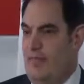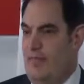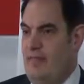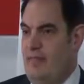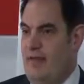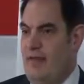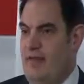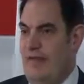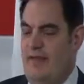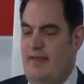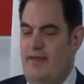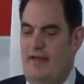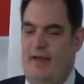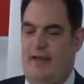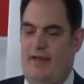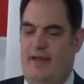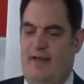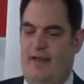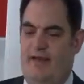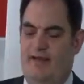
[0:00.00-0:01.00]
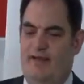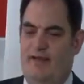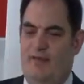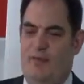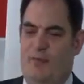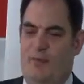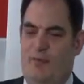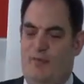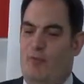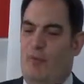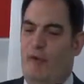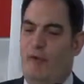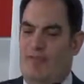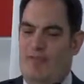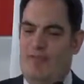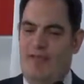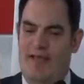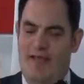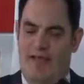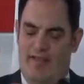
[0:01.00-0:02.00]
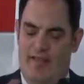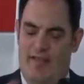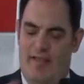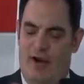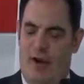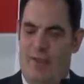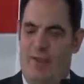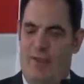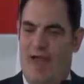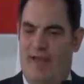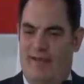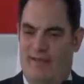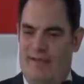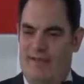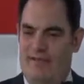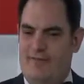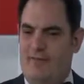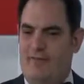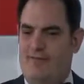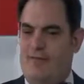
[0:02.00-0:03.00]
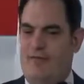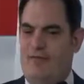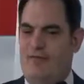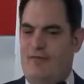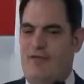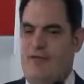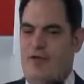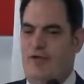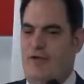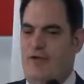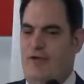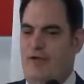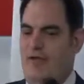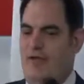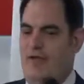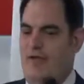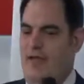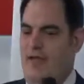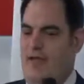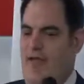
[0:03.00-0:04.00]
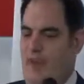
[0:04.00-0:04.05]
That we've won in our battle against the Soviet Union,